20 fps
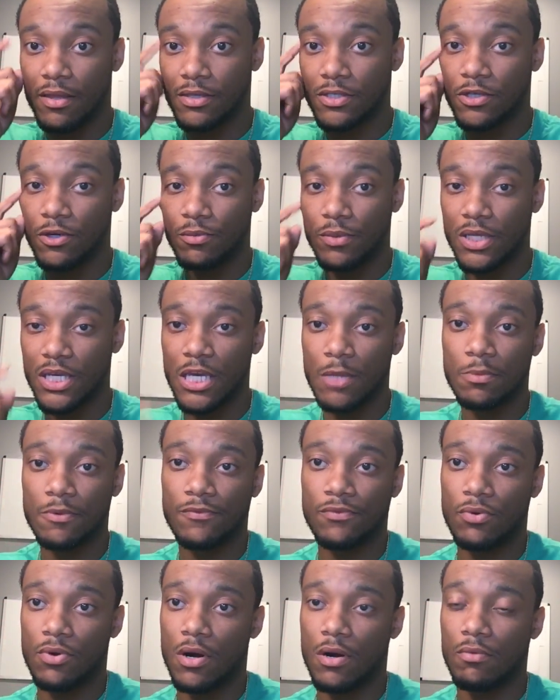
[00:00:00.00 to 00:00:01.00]
we keep it
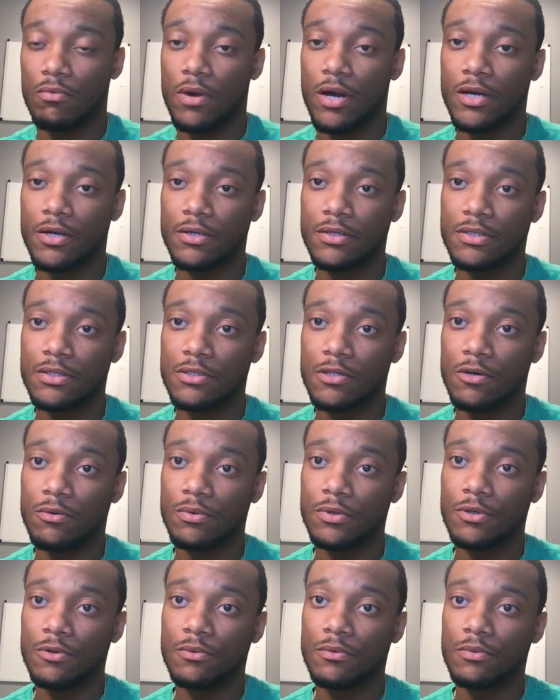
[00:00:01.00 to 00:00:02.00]
for our records. So
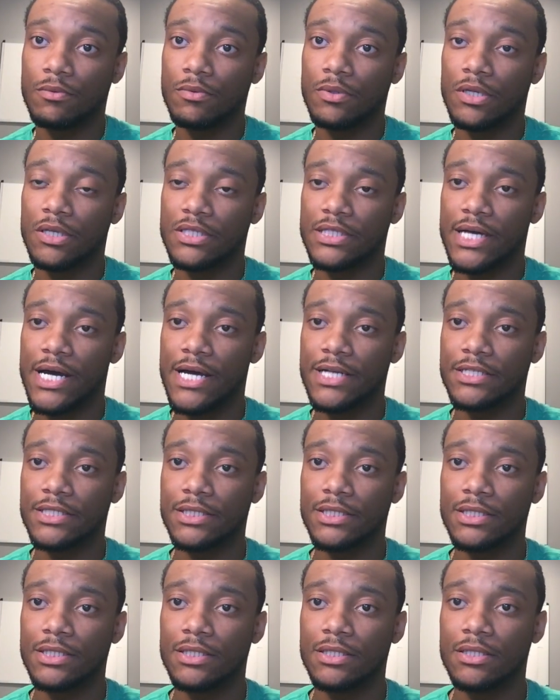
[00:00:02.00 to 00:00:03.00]
we'll attach
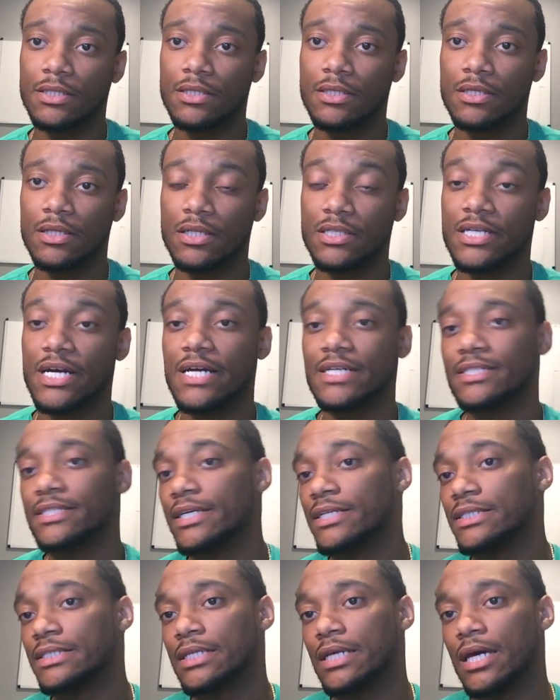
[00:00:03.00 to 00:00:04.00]

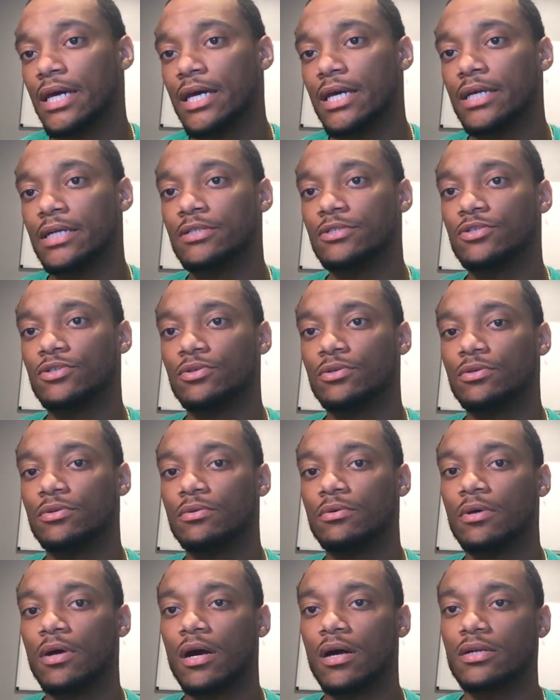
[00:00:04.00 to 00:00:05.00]
that scan
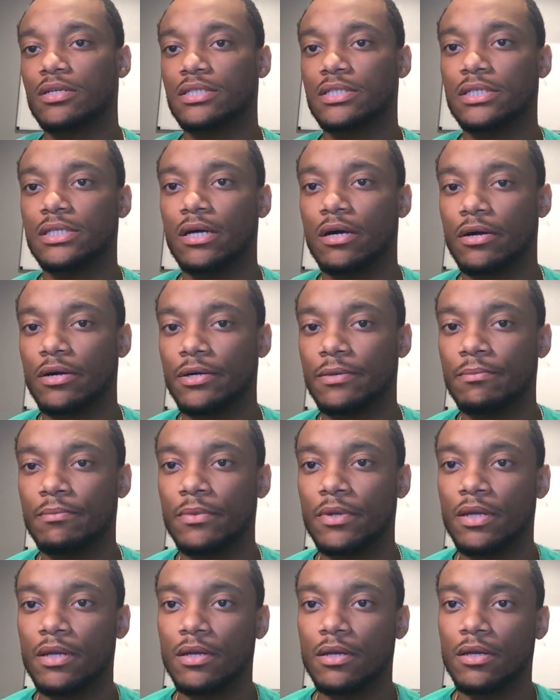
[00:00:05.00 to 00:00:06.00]
to our CRM
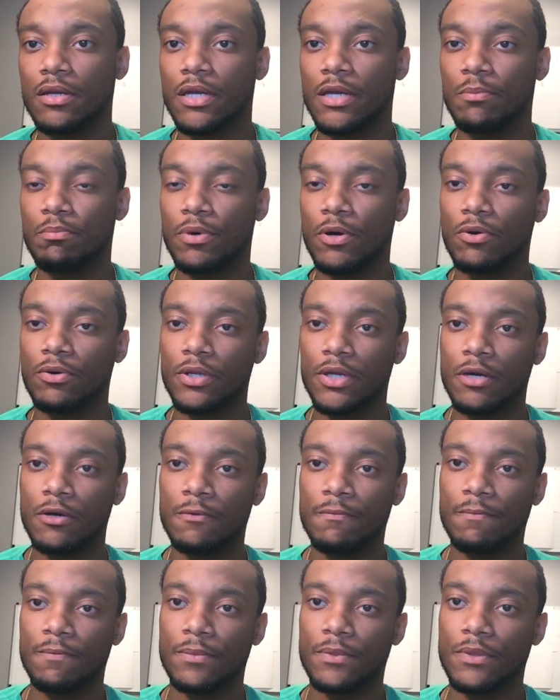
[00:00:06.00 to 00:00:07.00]
in
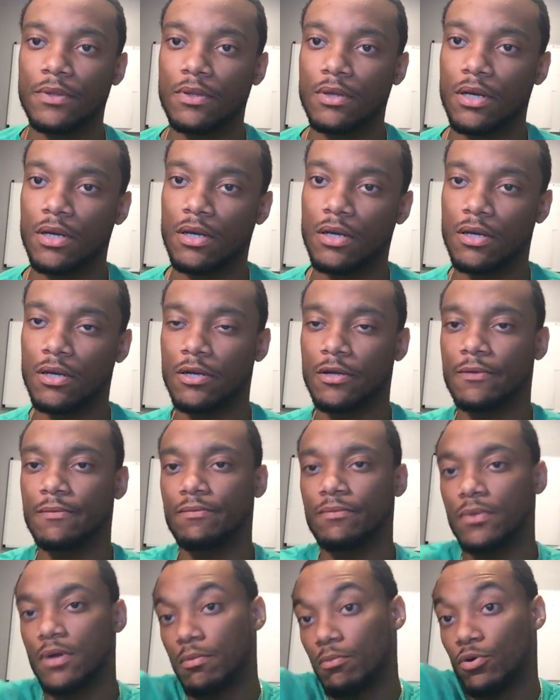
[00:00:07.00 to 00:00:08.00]
Podio. Well,
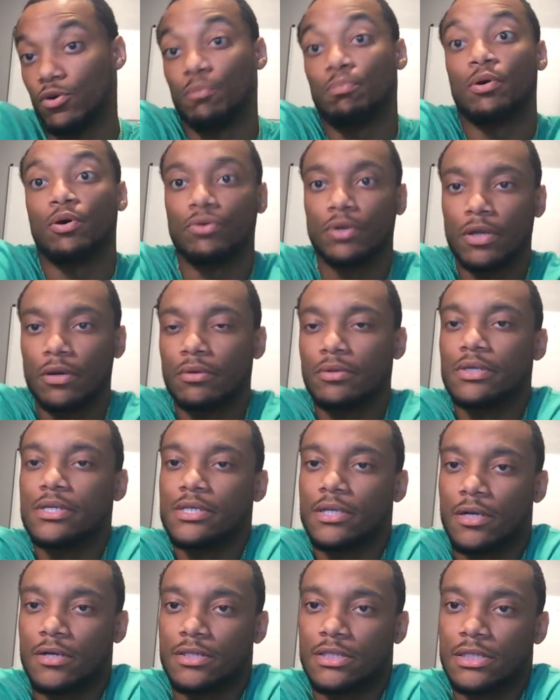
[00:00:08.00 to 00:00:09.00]
Podio is
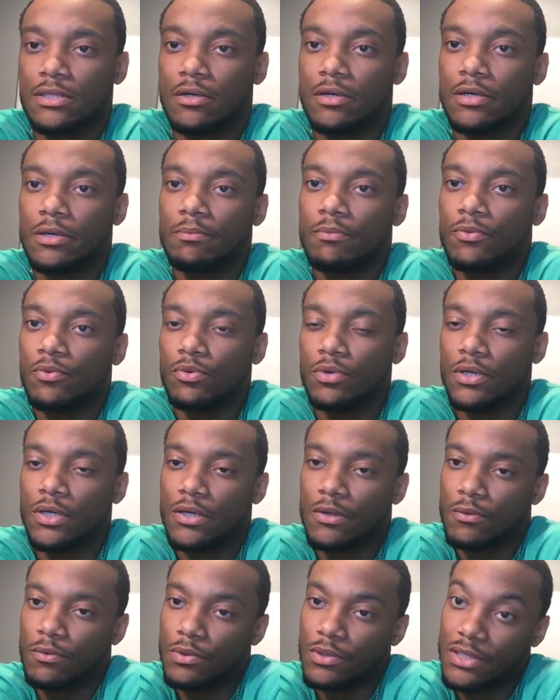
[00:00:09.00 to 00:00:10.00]
our CRM.
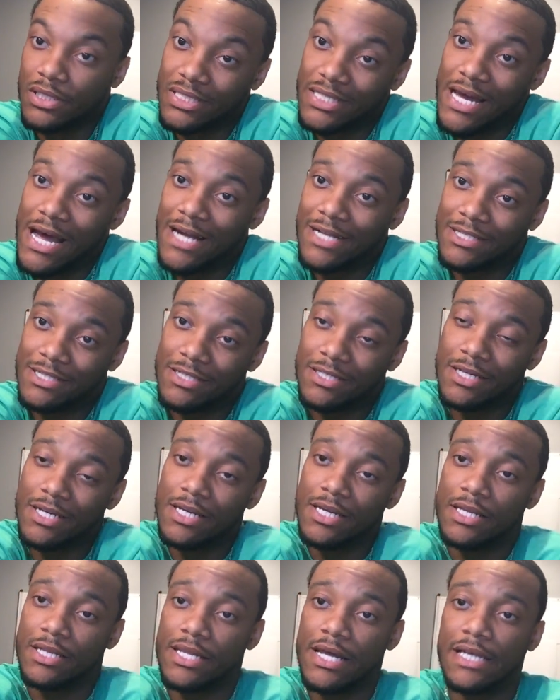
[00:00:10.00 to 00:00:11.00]
We'll attach
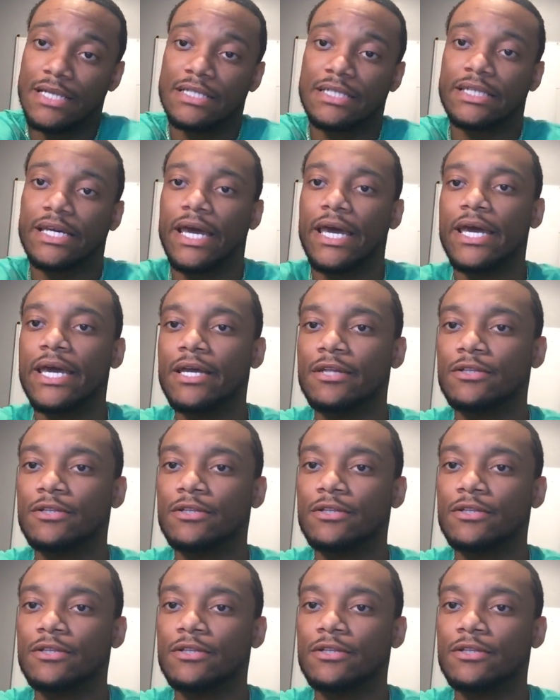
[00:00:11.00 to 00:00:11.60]
that scan